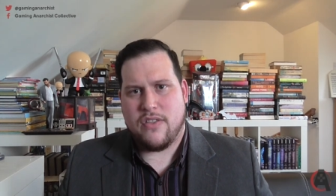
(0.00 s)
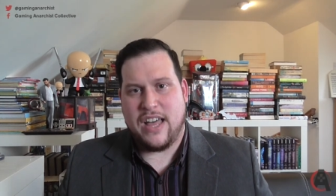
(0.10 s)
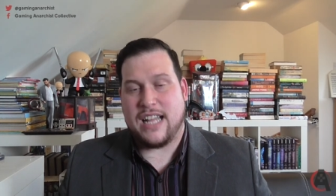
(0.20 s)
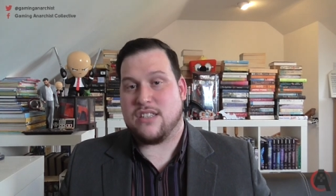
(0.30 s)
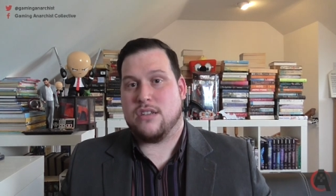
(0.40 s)

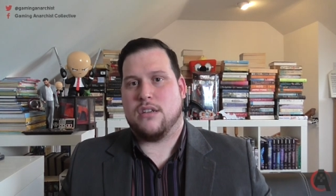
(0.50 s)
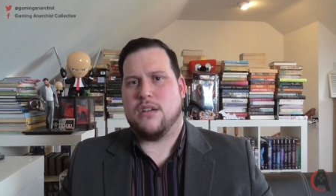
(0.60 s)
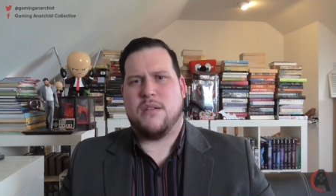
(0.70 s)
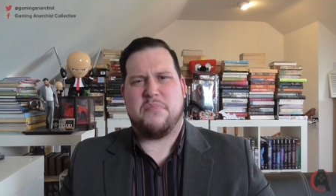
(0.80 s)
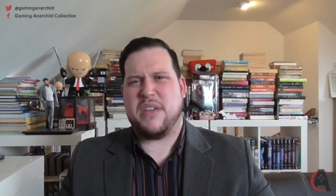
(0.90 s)
that
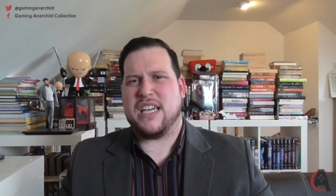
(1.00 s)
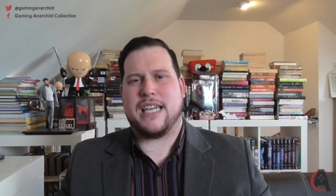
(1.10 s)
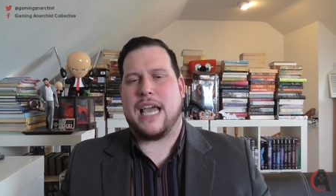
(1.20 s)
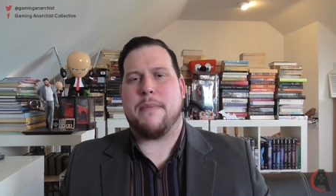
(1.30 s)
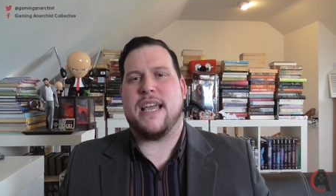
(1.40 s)
being a
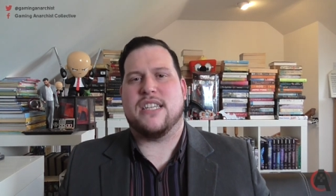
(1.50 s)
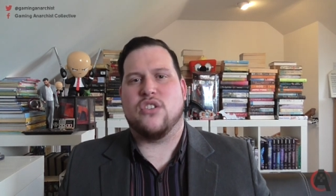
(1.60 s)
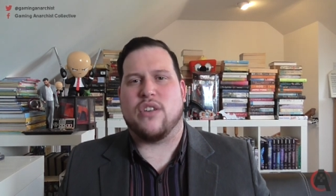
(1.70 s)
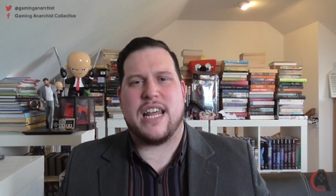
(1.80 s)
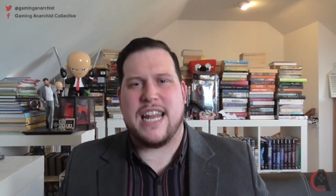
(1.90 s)
gamer is
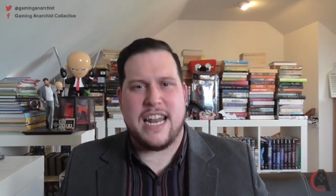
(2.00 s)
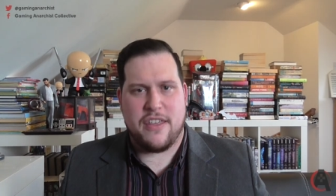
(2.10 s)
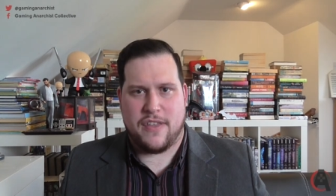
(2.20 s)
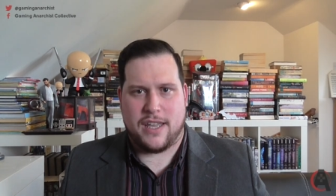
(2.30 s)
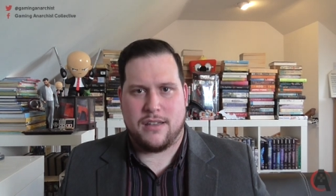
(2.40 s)
not an
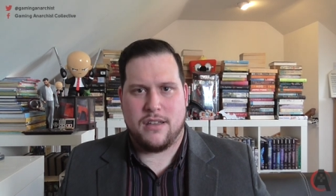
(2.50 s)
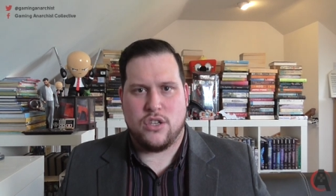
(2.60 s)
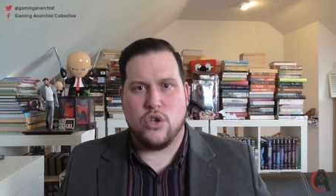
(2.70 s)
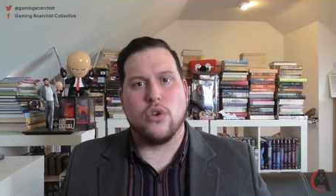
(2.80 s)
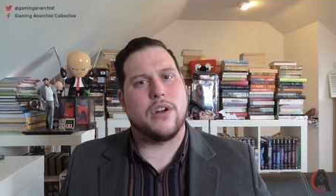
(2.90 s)
anything.
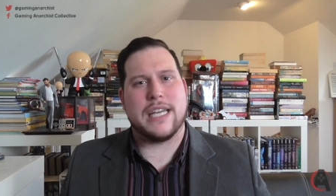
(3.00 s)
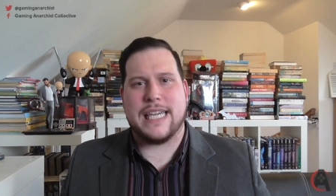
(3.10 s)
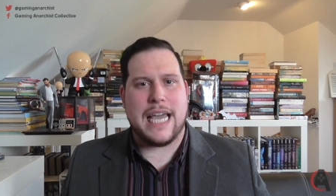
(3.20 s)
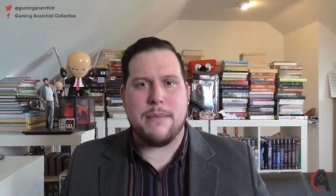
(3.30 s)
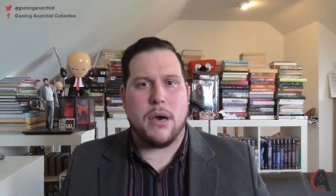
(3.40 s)
You're not a
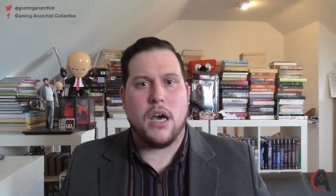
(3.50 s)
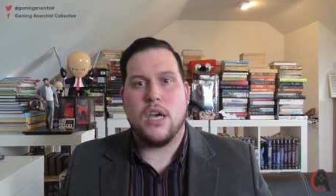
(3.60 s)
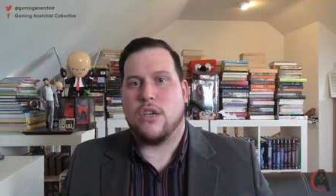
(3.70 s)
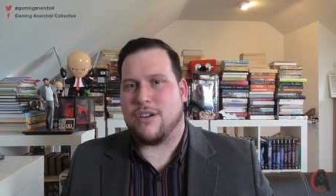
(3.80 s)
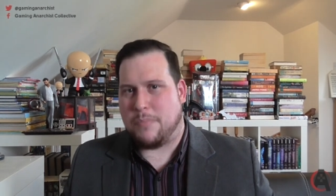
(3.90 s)
gamer.
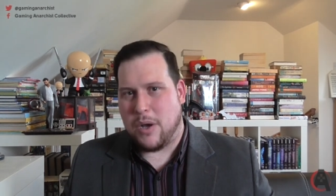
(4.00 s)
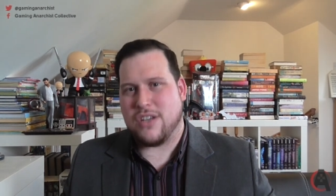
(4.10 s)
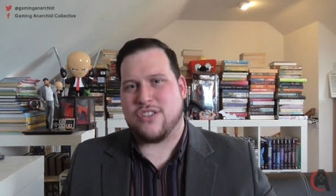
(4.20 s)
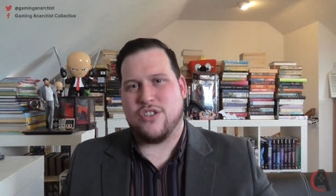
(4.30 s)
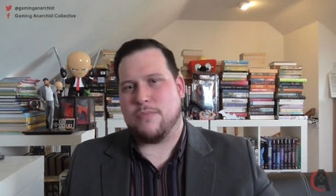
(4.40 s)
You're a
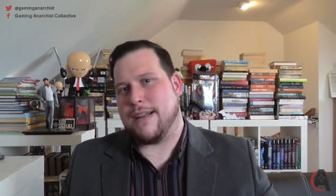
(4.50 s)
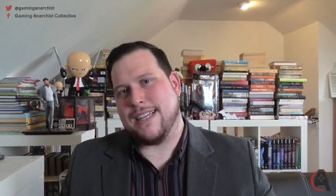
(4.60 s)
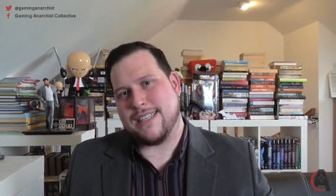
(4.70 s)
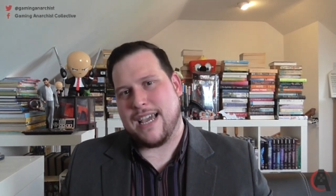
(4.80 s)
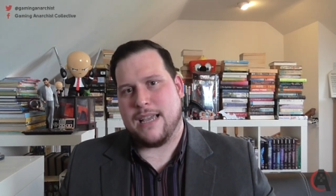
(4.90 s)
person who
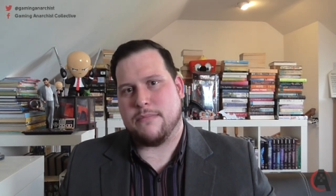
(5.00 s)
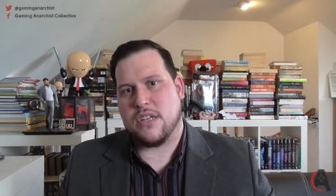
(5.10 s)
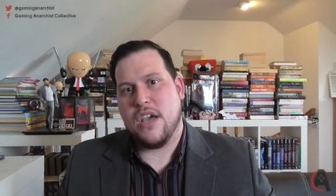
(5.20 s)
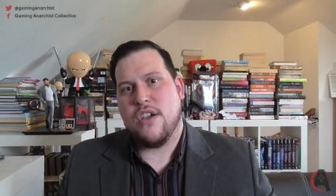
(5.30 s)
plays games.